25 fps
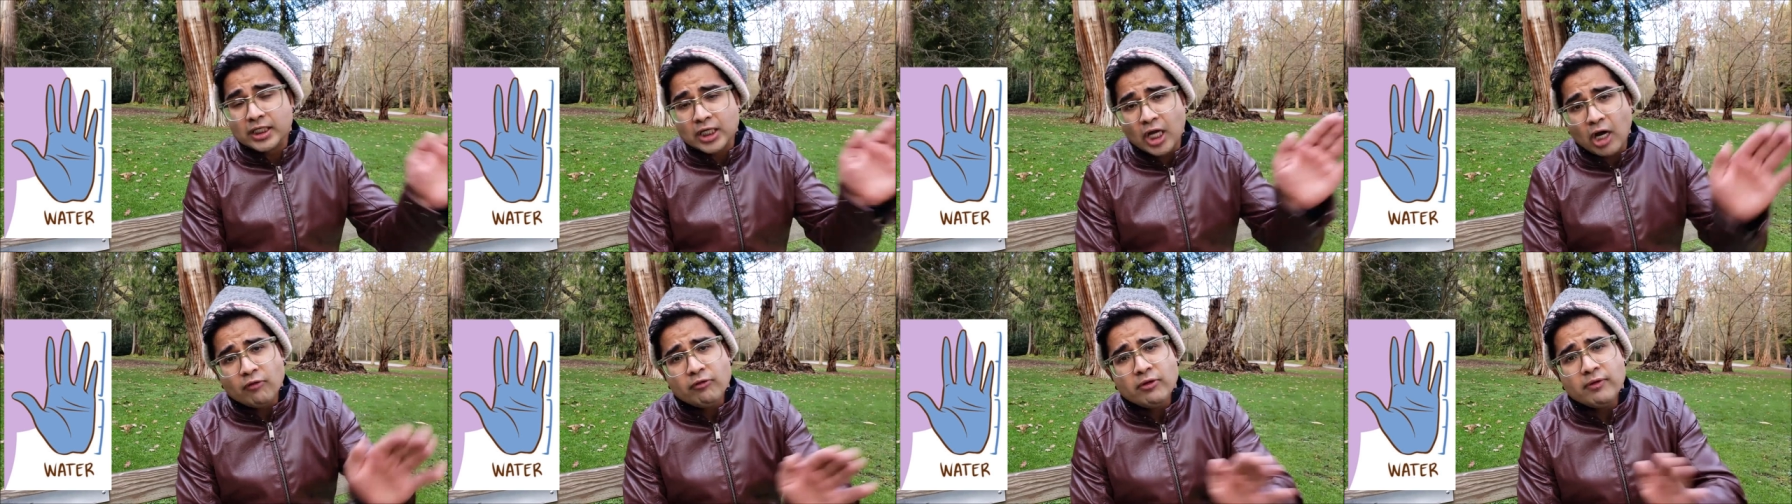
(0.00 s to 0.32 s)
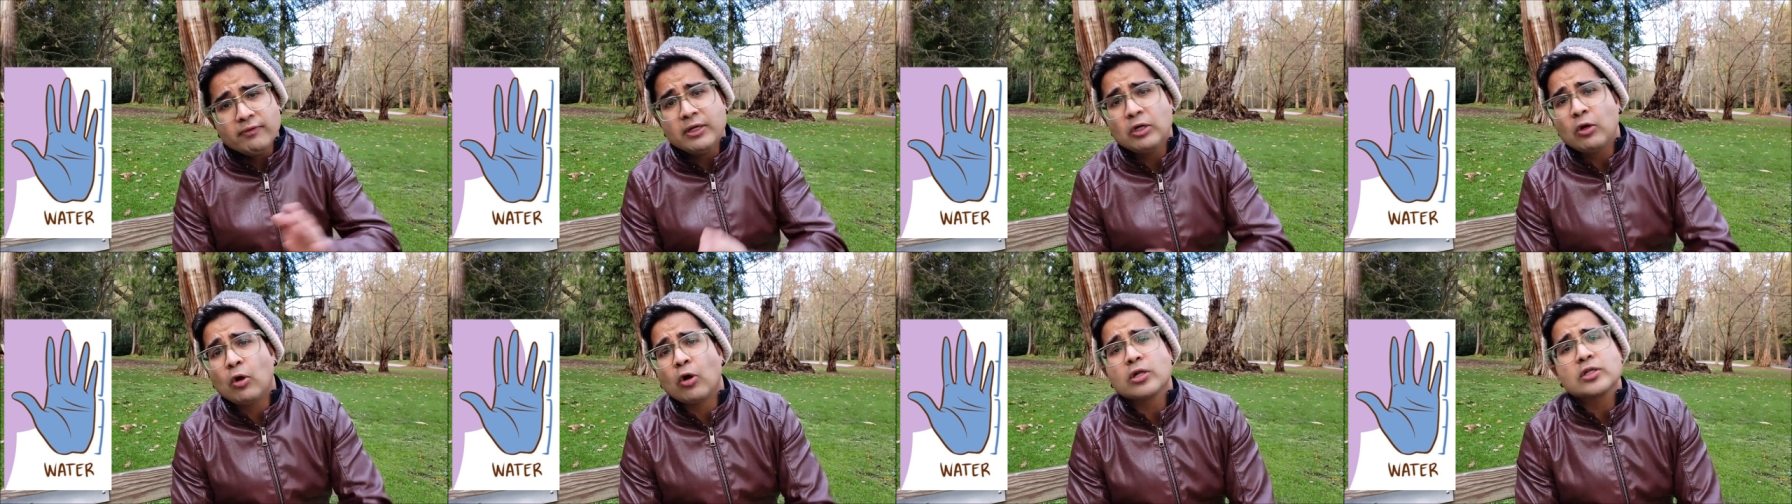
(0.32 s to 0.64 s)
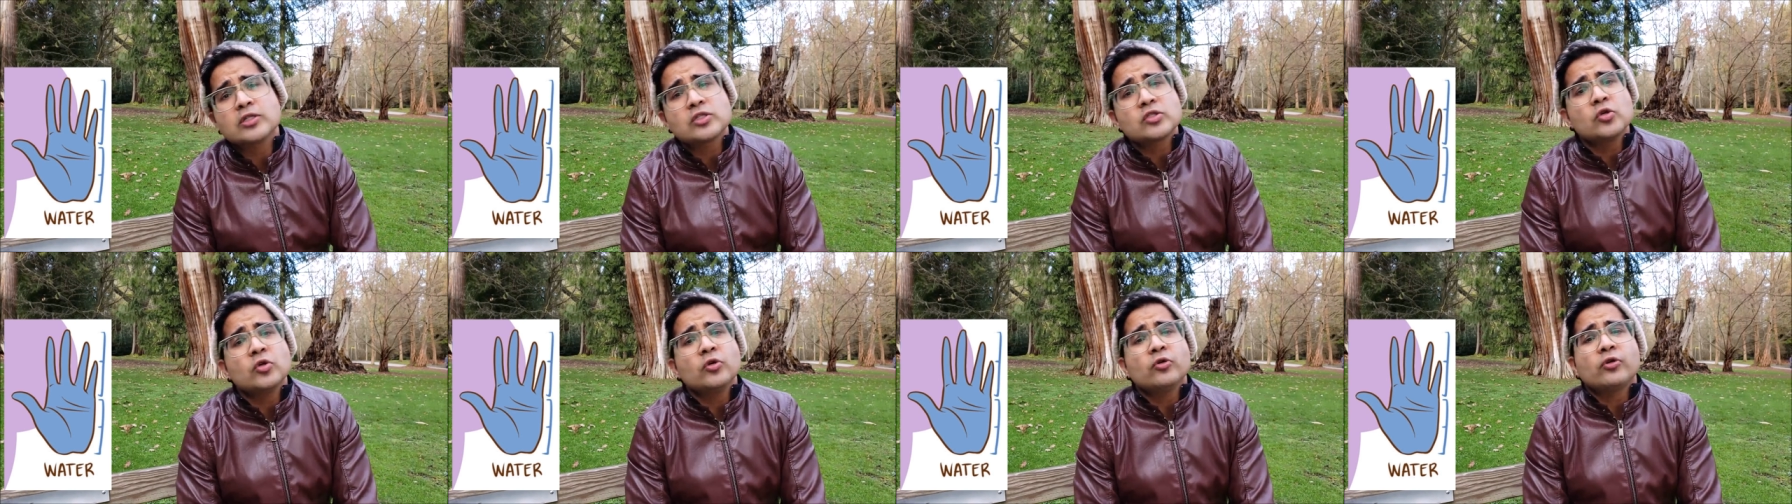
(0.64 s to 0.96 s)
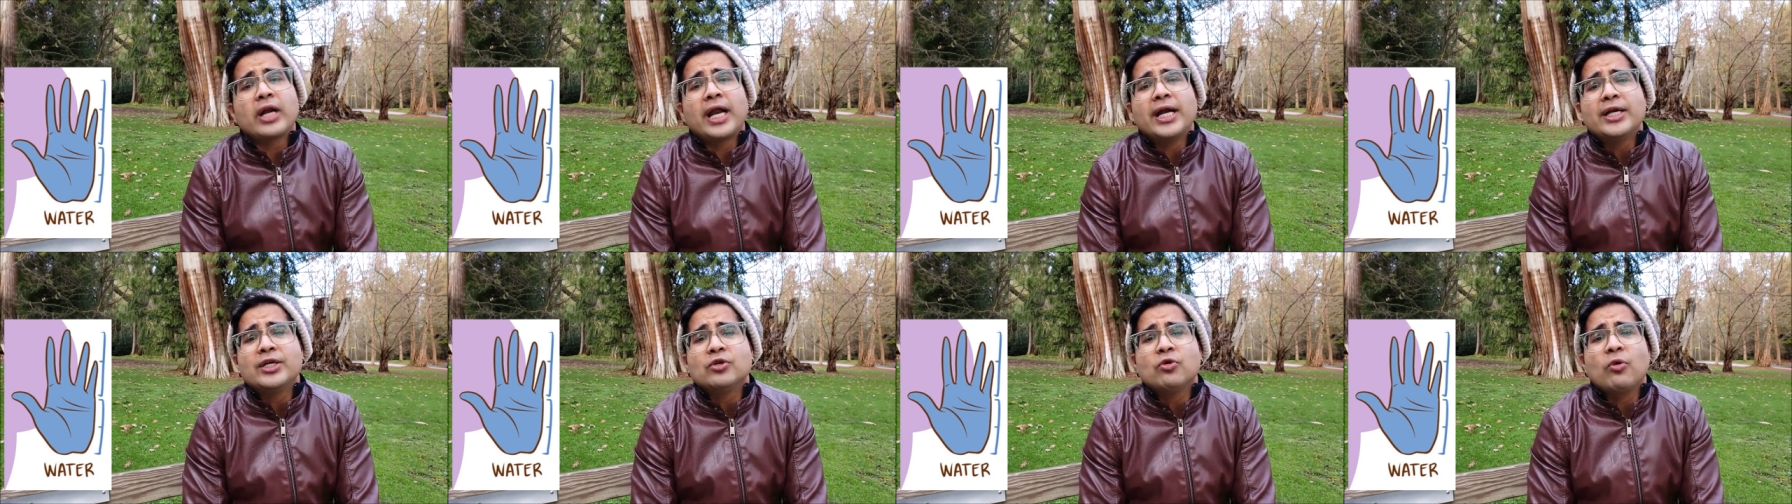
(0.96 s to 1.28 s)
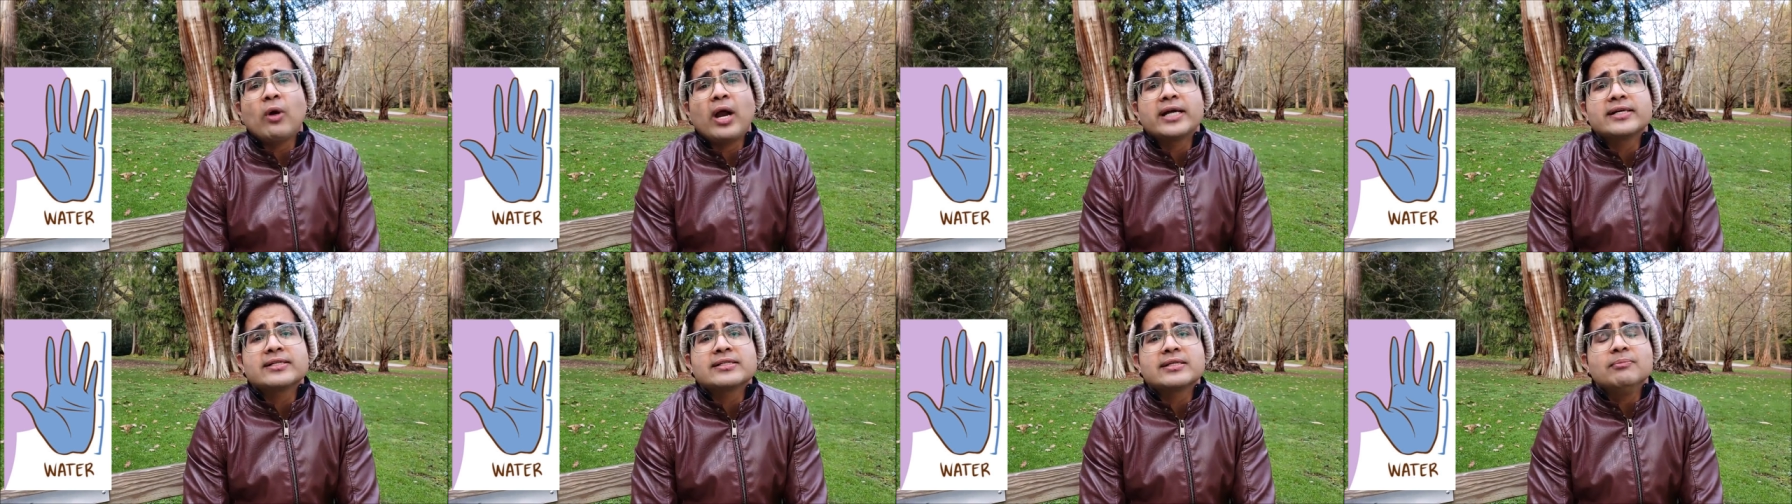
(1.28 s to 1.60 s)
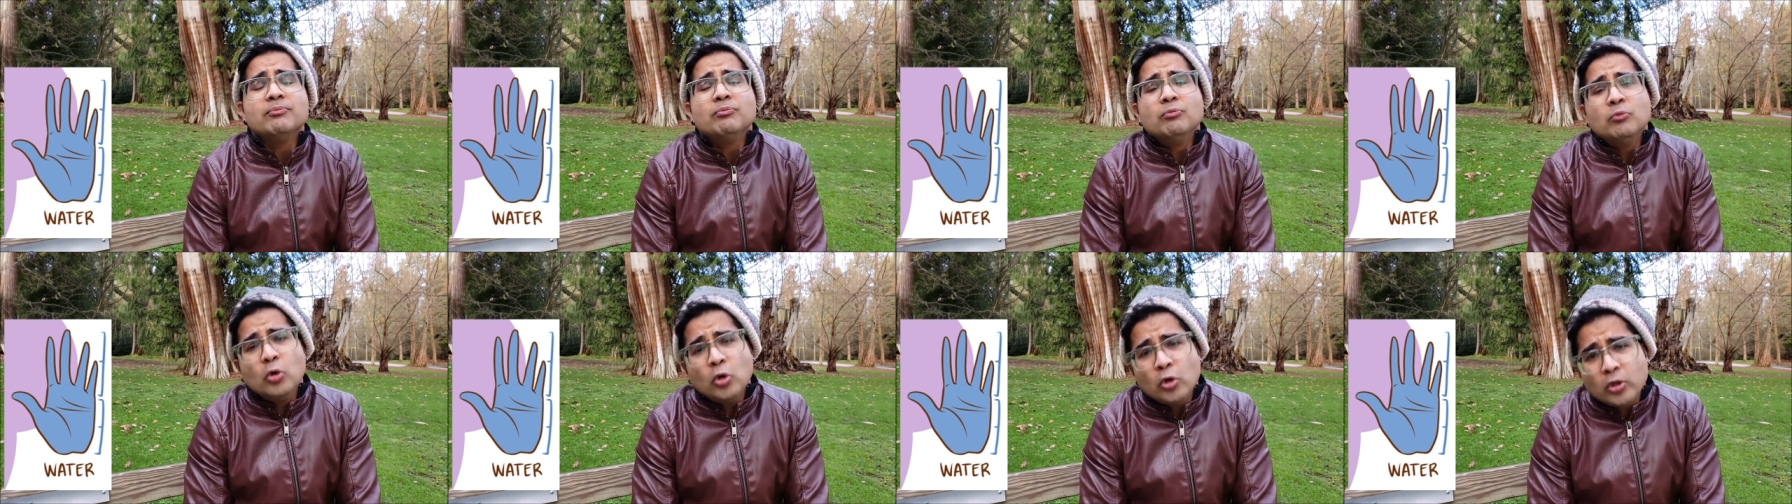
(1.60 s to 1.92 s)
Now we will also try to add some
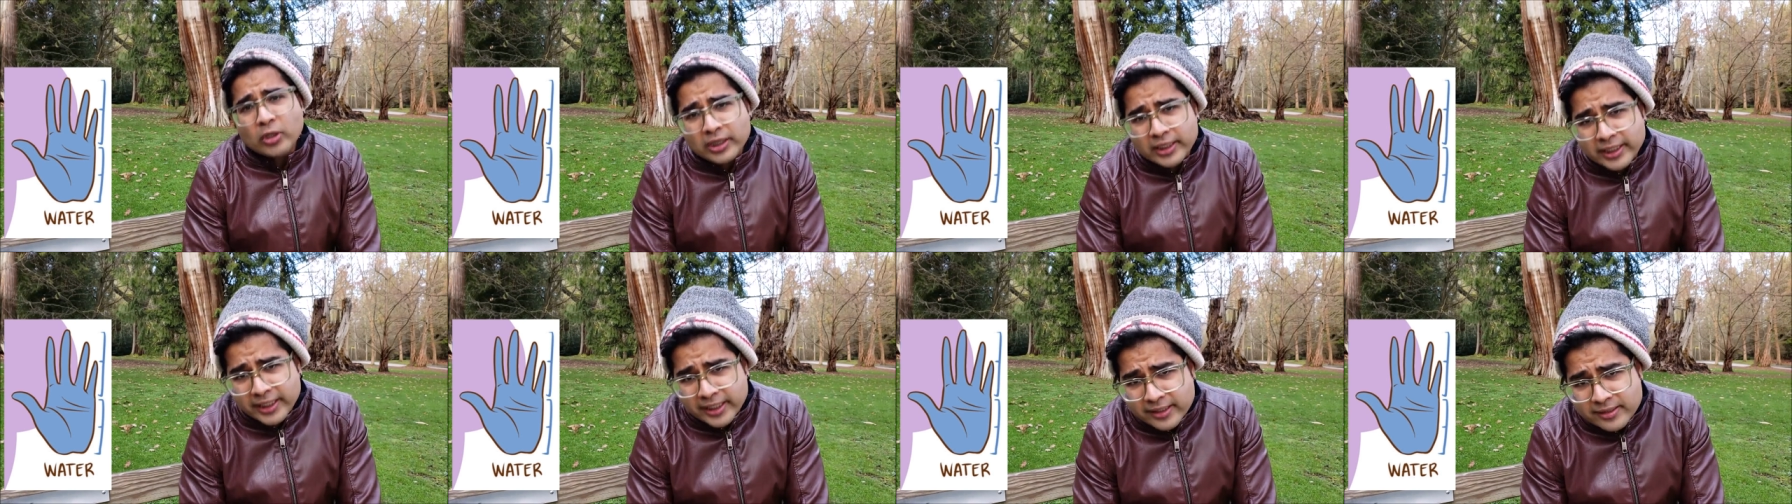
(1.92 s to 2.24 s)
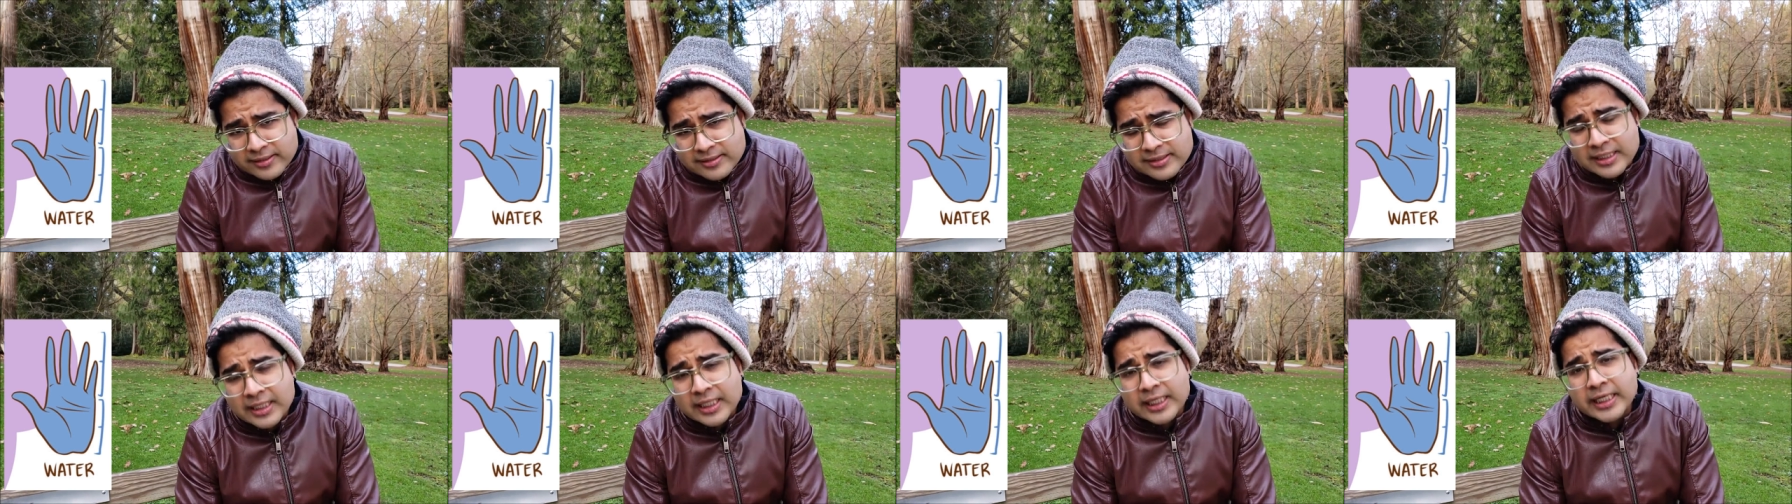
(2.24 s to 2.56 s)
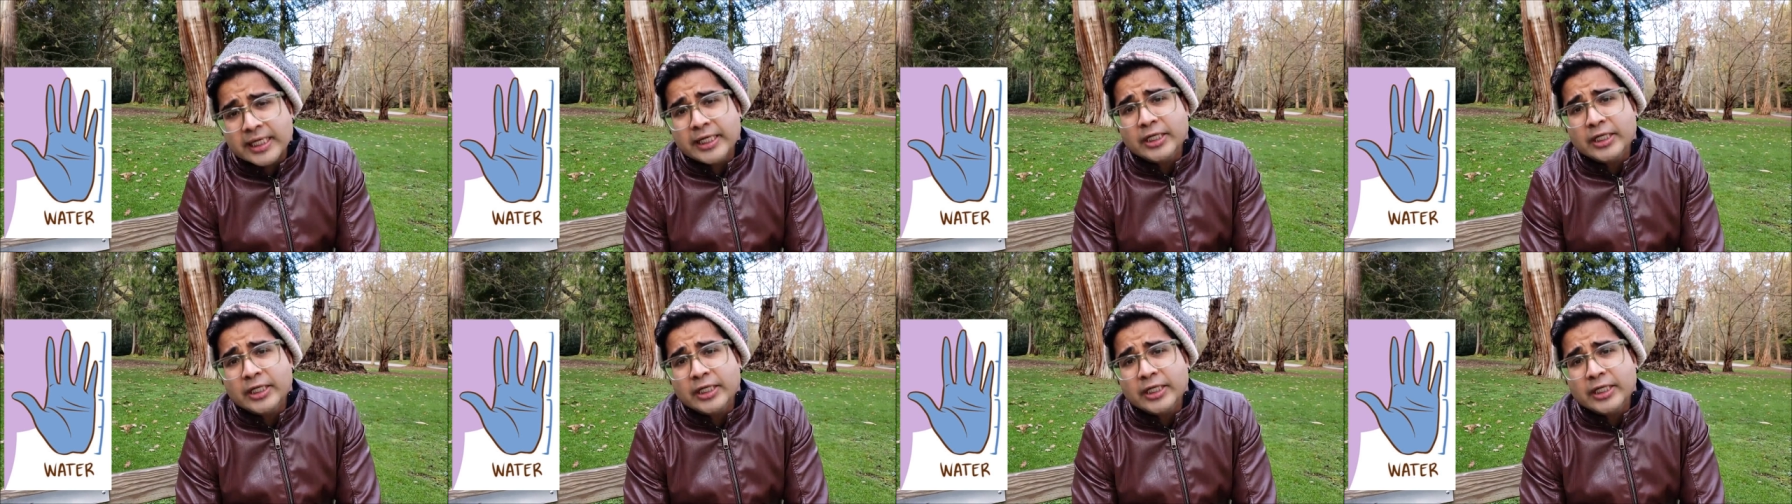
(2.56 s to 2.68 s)
more layers